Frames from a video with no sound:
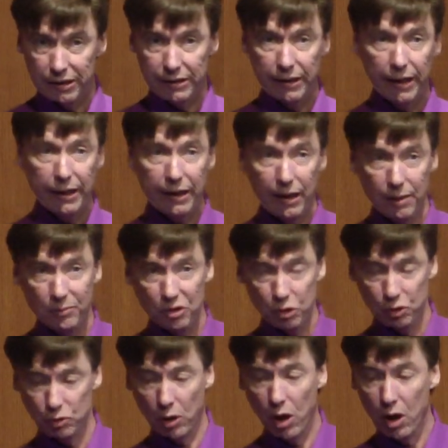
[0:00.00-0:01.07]
Today I'm
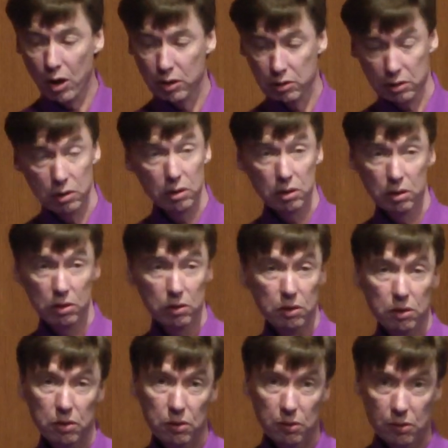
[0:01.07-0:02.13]
strong.
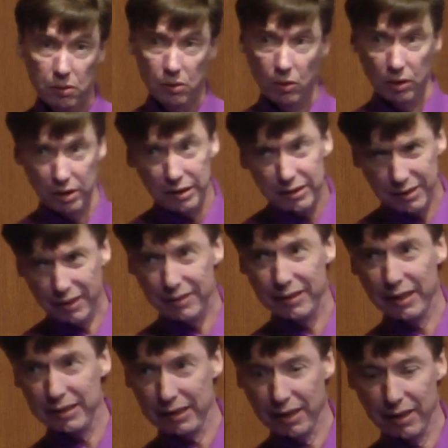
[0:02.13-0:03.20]
Or at least I think